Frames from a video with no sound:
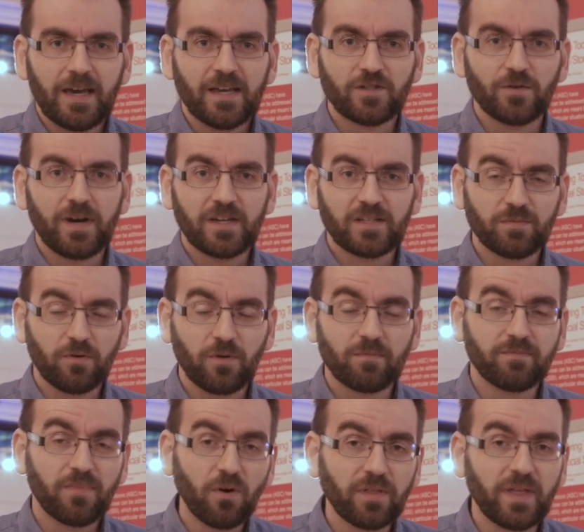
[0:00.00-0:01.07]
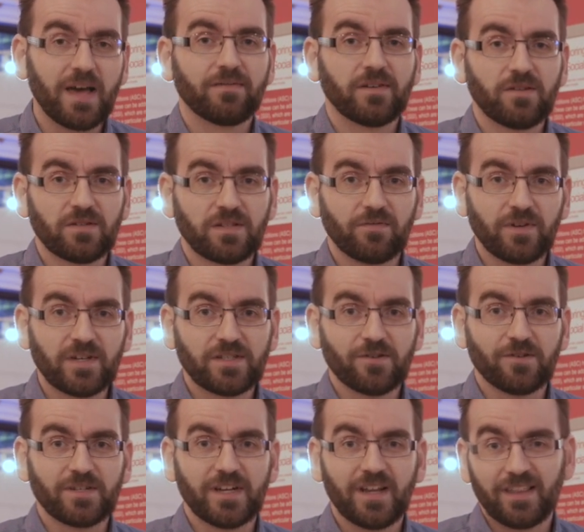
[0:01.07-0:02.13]
And so I explore both avenues of
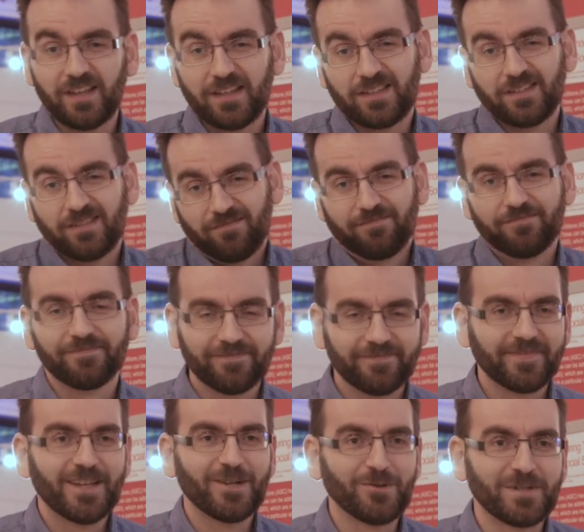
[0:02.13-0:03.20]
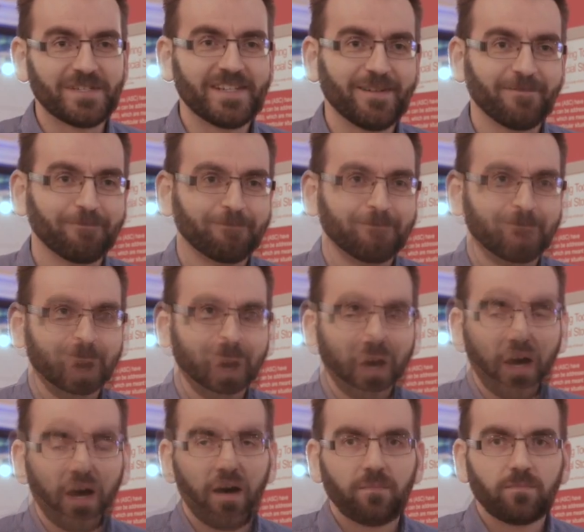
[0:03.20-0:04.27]
research, and I think it's interesting.
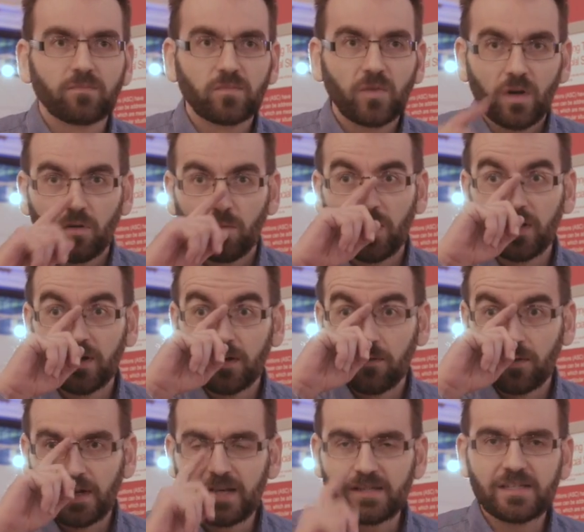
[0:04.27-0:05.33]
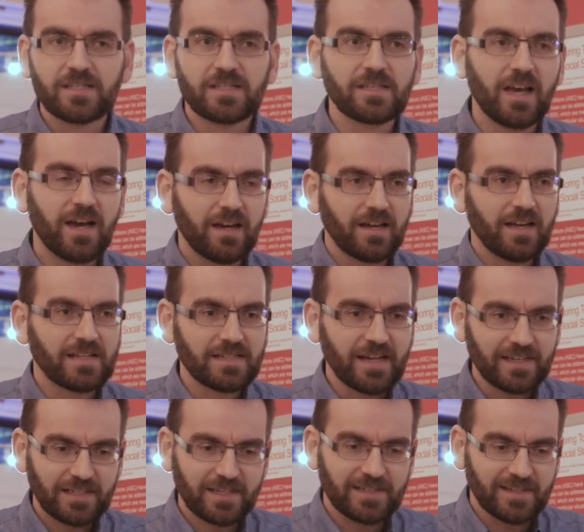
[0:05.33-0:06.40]
In essence, it's
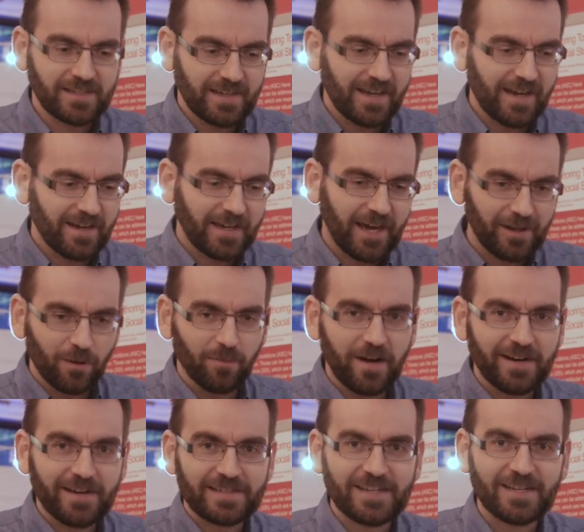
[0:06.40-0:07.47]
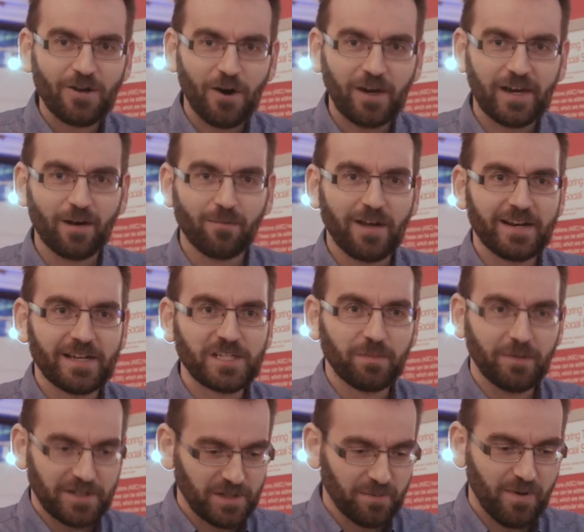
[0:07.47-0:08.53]
nice because color blindness and not color blindness
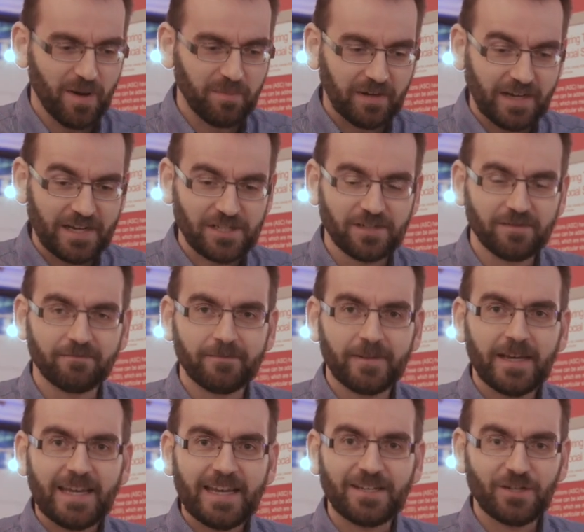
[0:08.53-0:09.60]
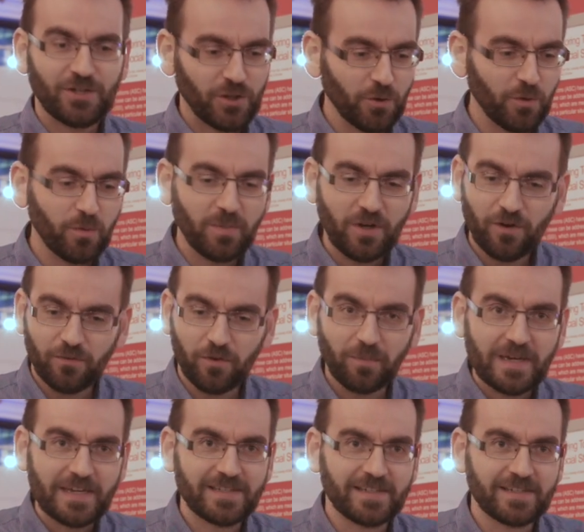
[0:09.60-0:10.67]
splits the population into two beautiful
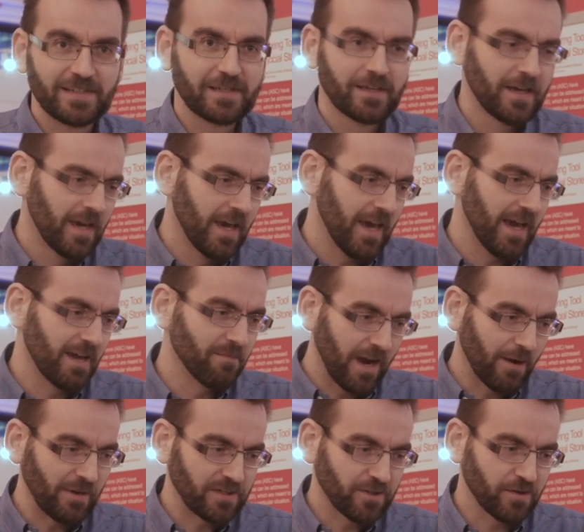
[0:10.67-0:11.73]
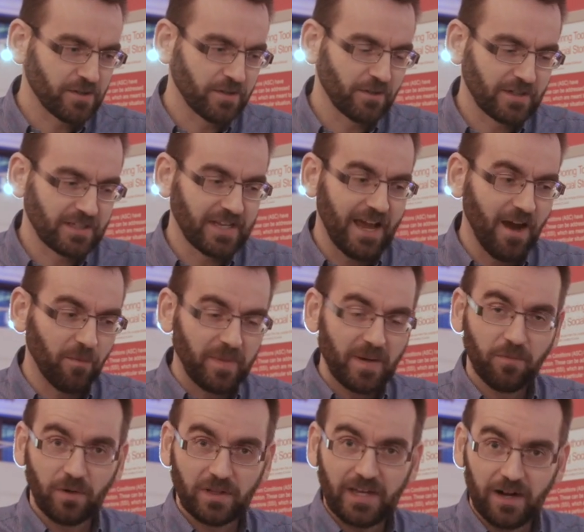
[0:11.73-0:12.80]
pieces. And my research looks to help
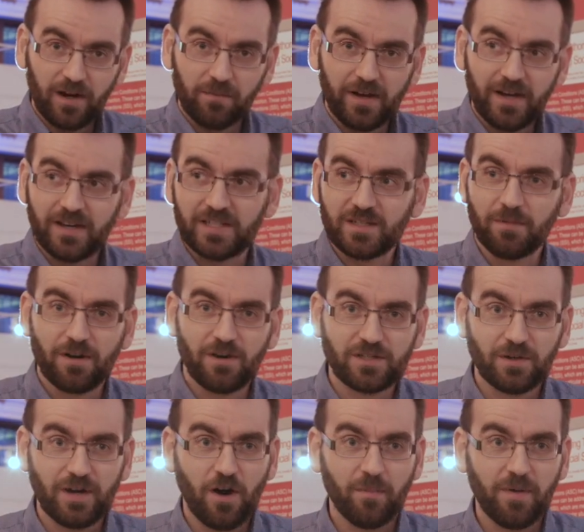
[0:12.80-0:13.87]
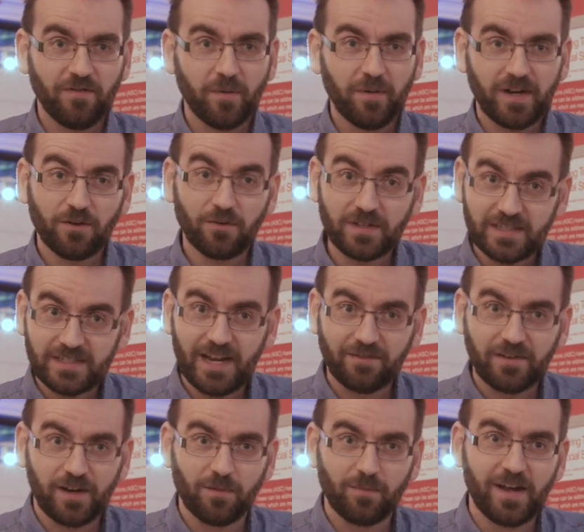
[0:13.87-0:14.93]
people with color blindness, but also help everybody who doesn't
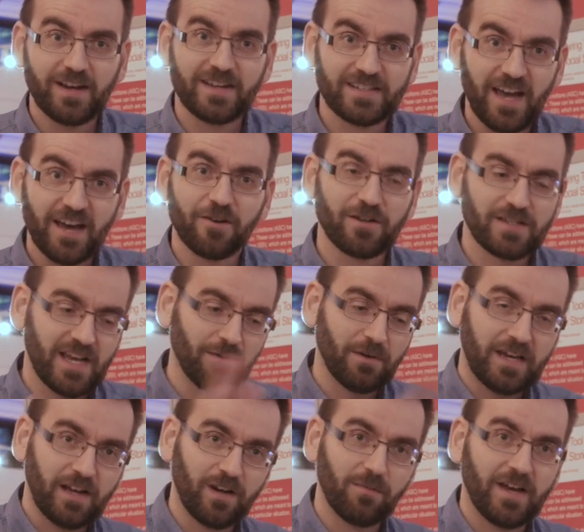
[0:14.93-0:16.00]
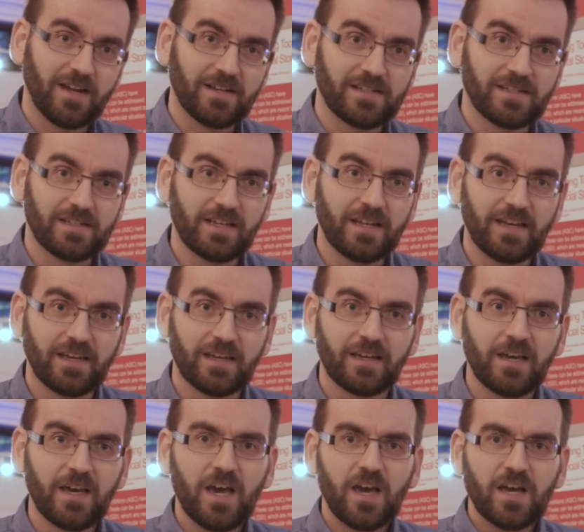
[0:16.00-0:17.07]
have color blindness understand what color blindness is like.
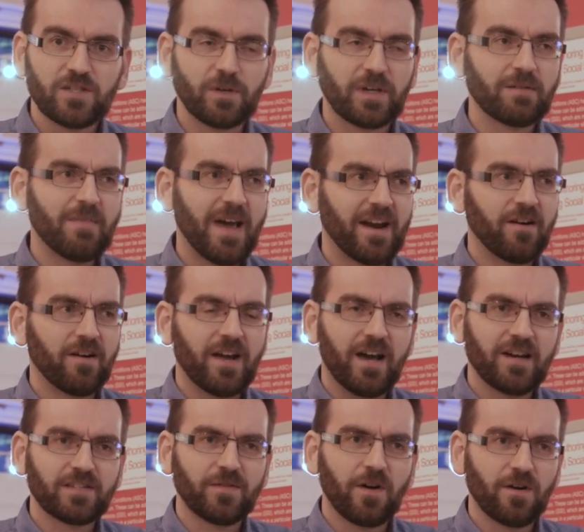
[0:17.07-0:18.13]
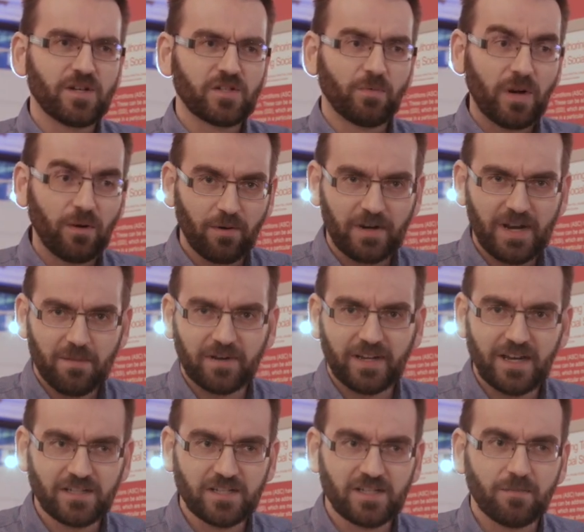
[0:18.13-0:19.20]
So it can matter as far as real world
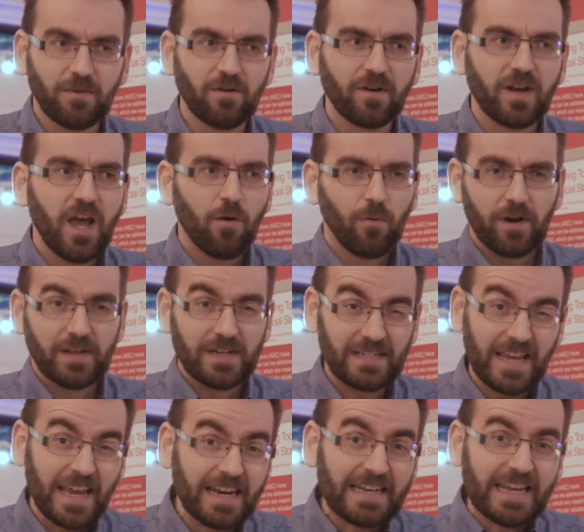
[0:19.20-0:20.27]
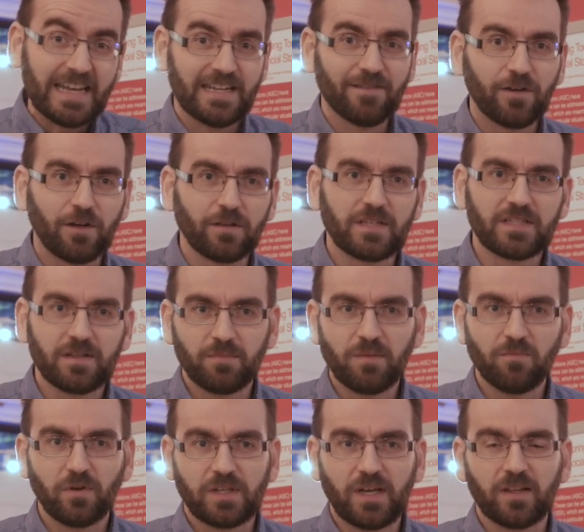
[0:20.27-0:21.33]
applications about what are the day-to-day difficulties that
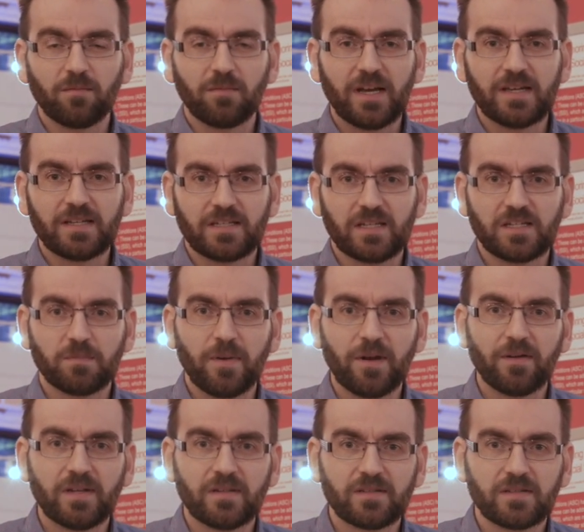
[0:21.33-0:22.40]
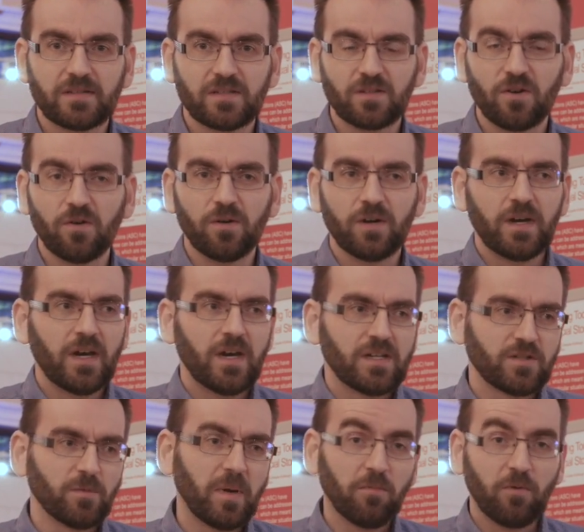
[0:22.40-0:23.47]
people with color blindness experience.
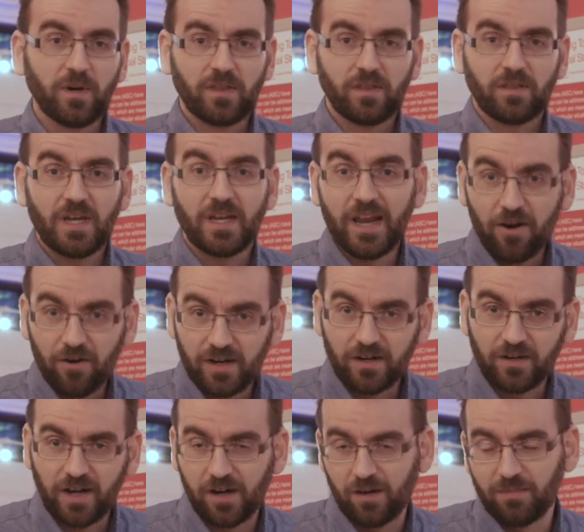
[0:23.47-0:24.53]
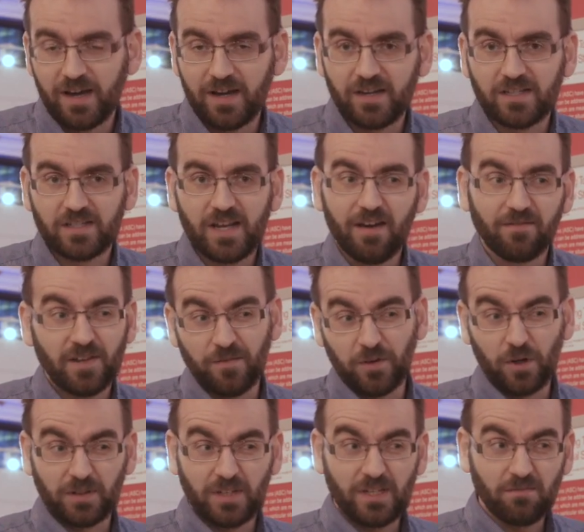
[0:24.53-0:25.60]
So people with inherited color blindness have
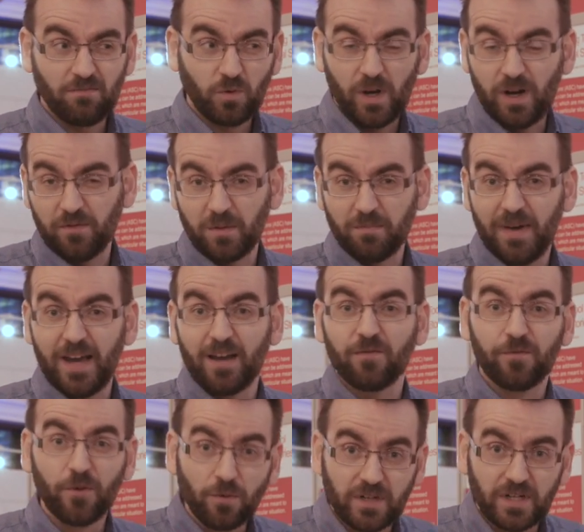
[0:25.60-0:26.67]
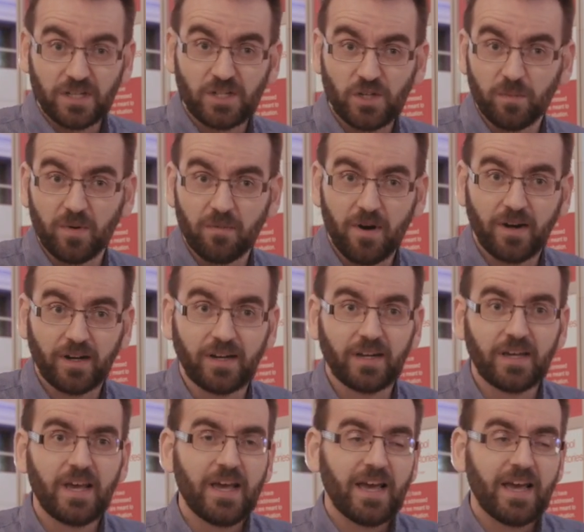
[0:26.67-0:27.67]
difficulty quite often buying fruit in a supermarket.